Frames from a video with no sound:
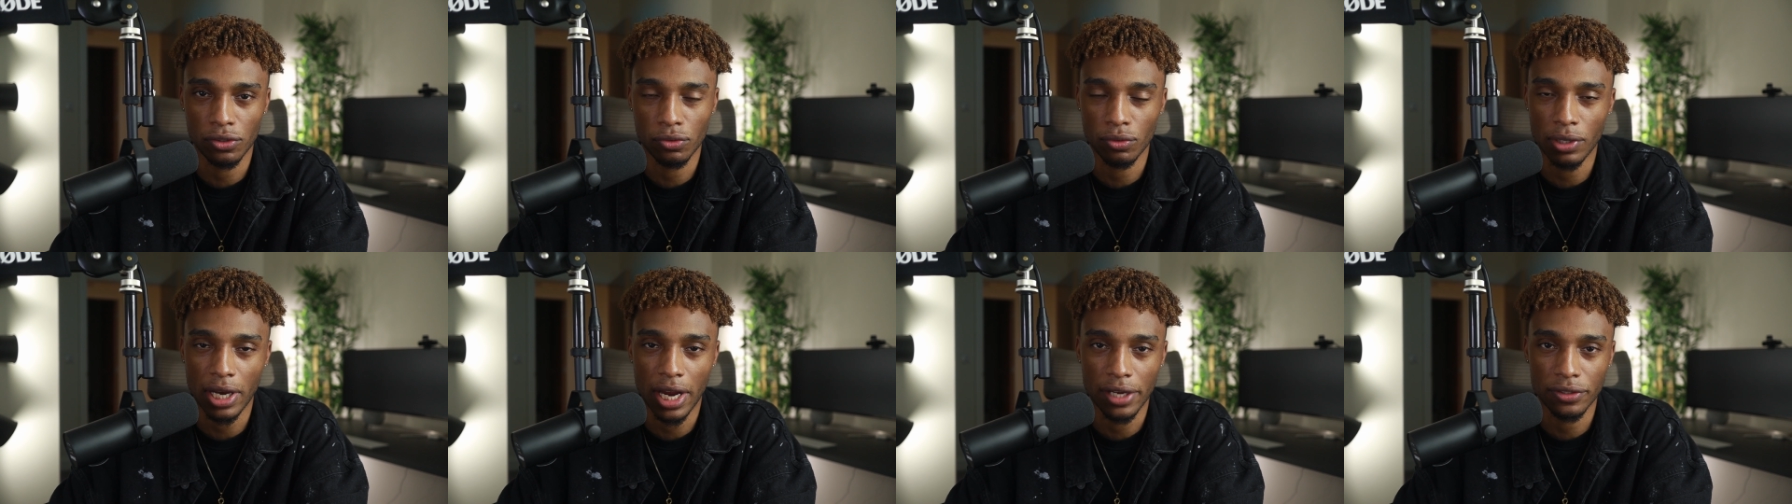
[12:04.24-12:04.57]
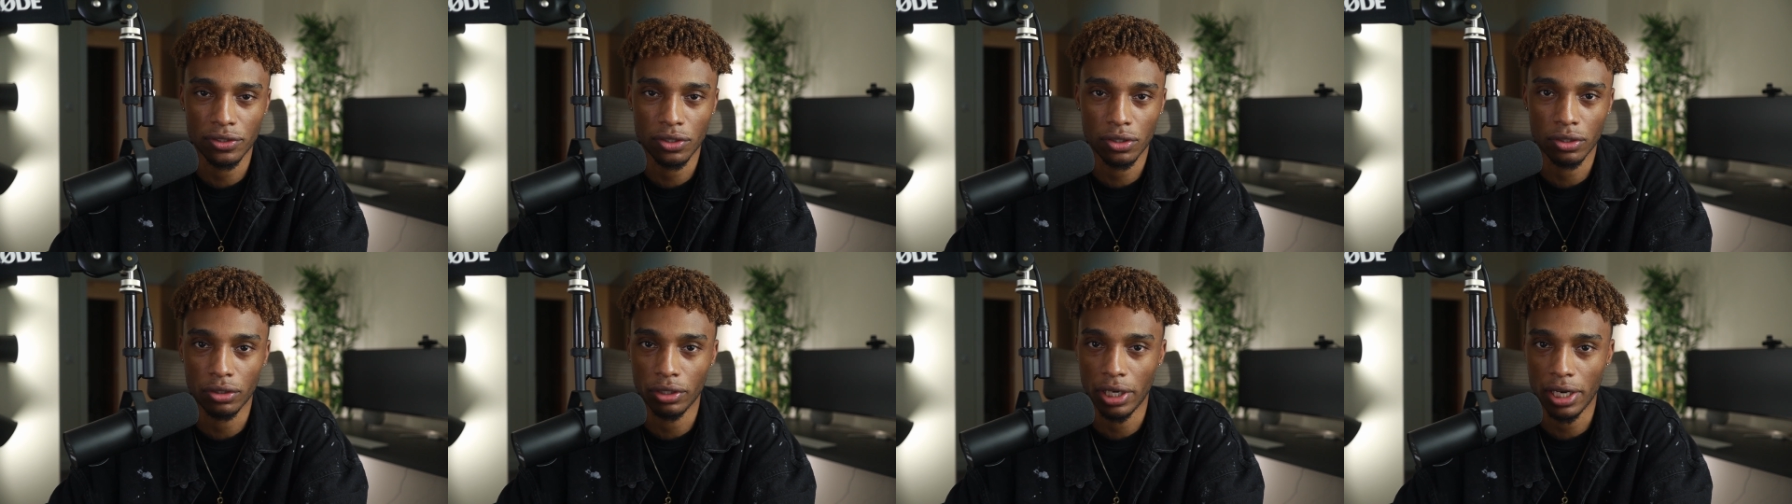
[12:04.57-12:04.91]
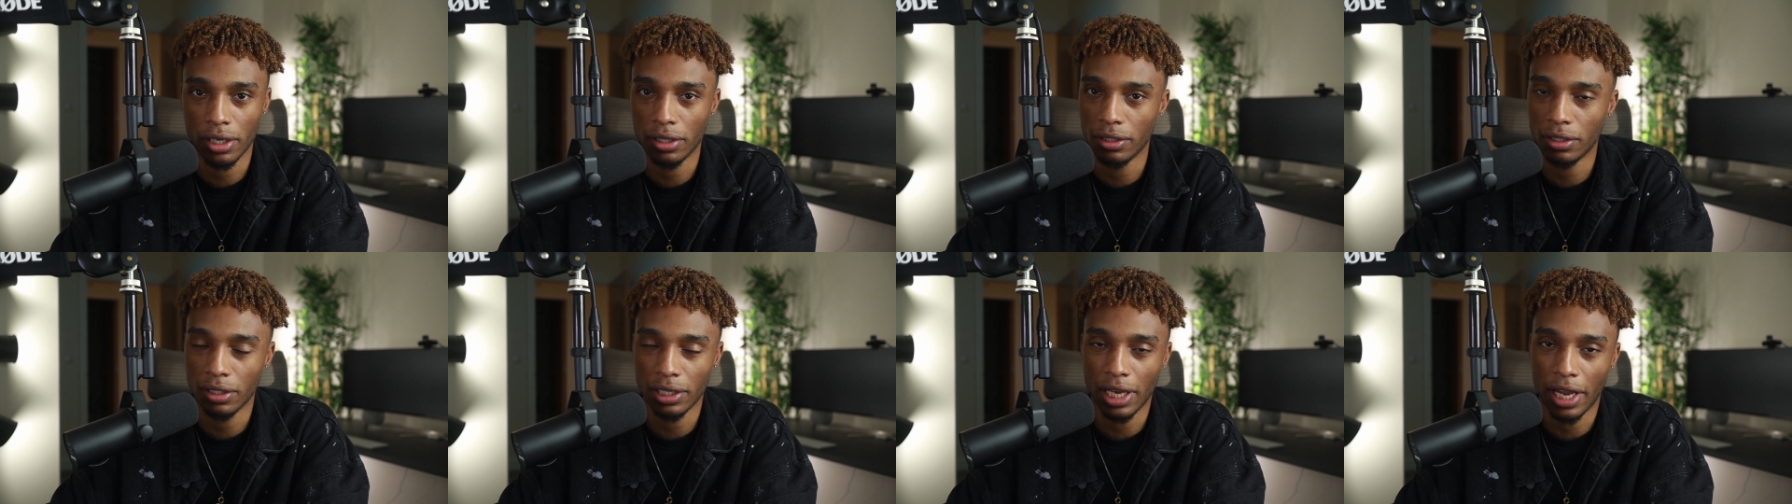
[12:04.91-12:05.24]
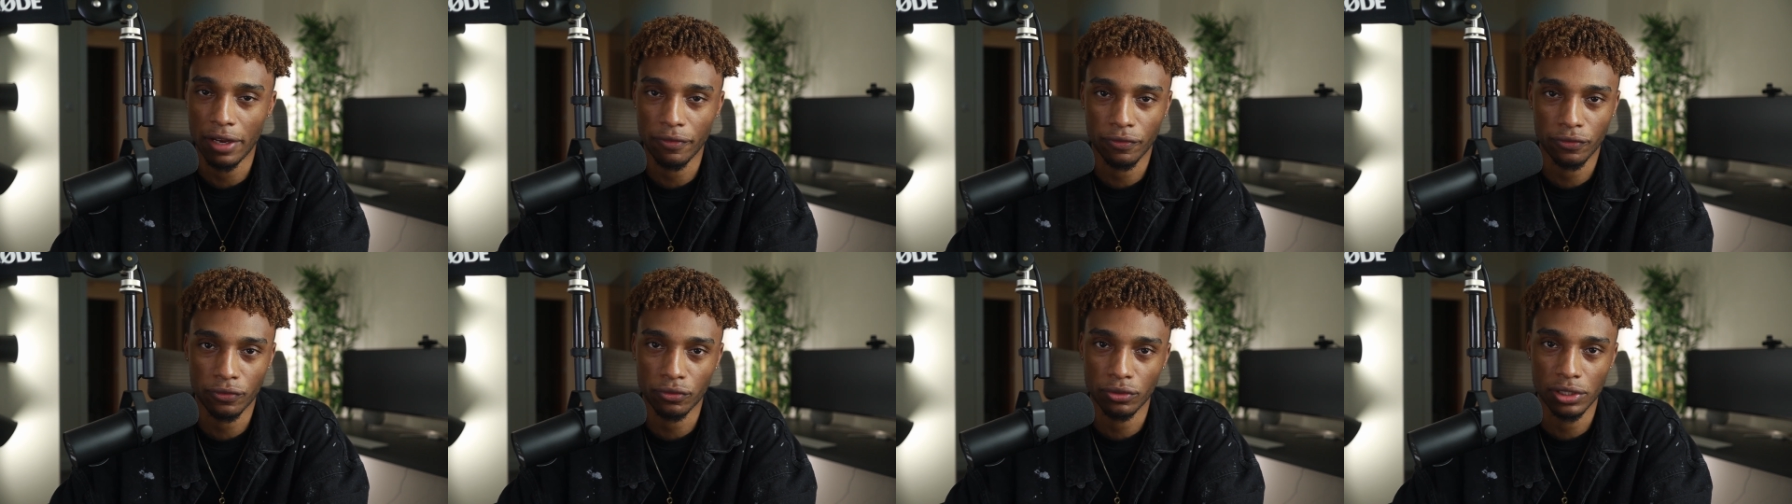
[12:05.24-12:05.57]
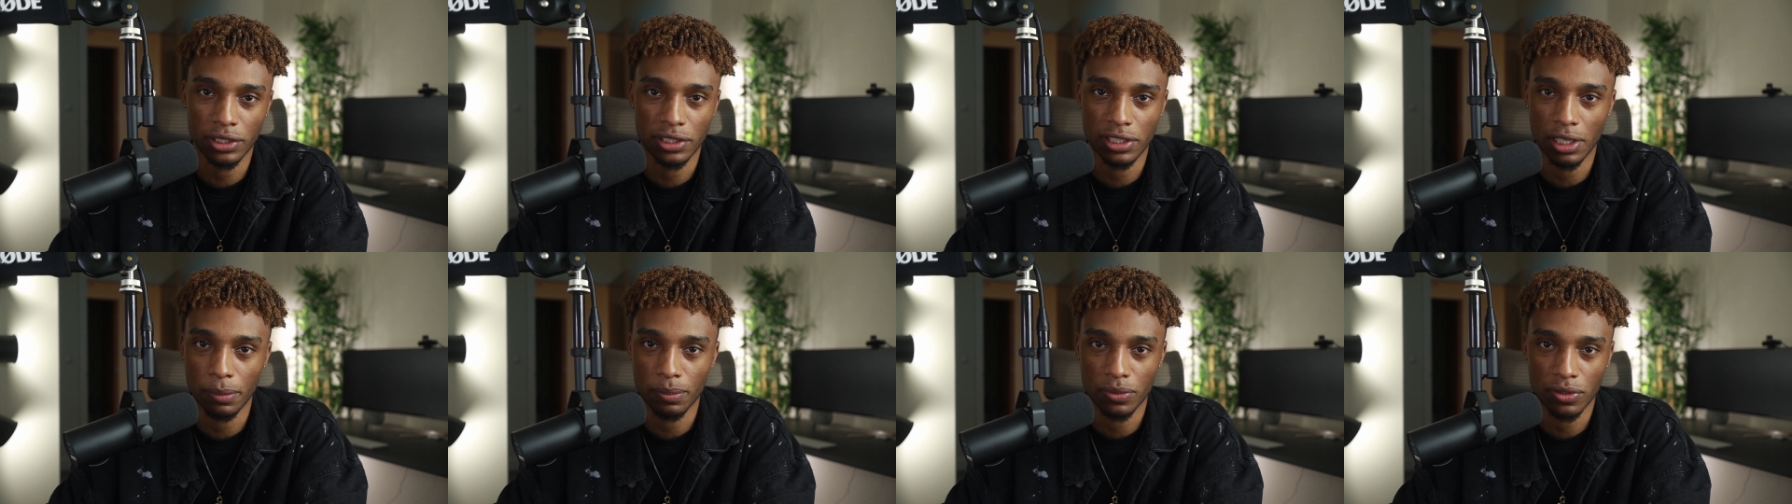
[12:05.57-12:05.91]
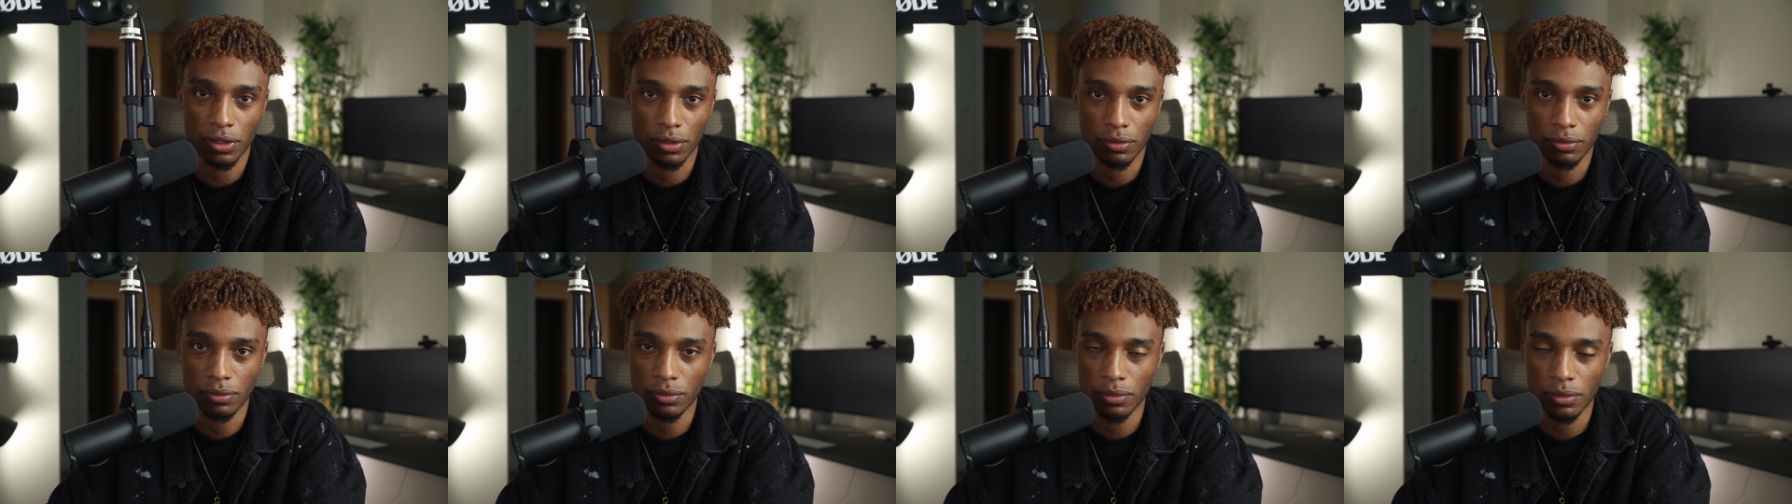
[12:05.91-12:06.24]
that you guys create that like free tips
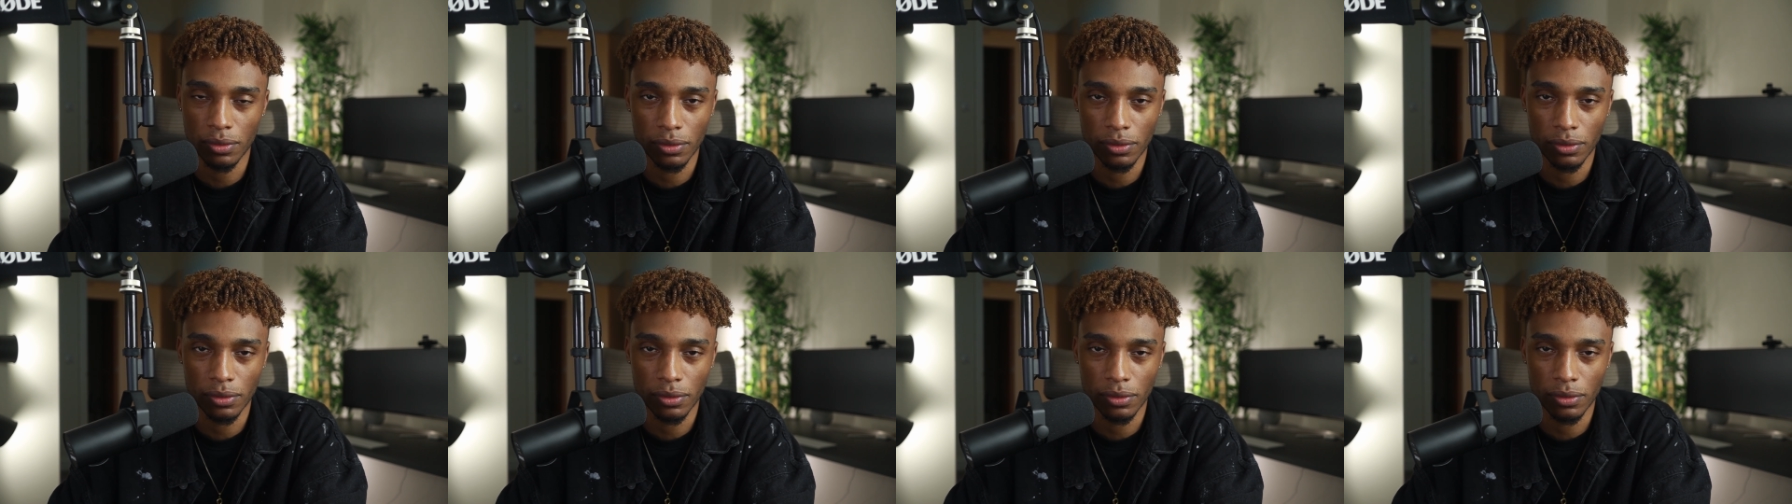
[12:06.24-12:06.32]
to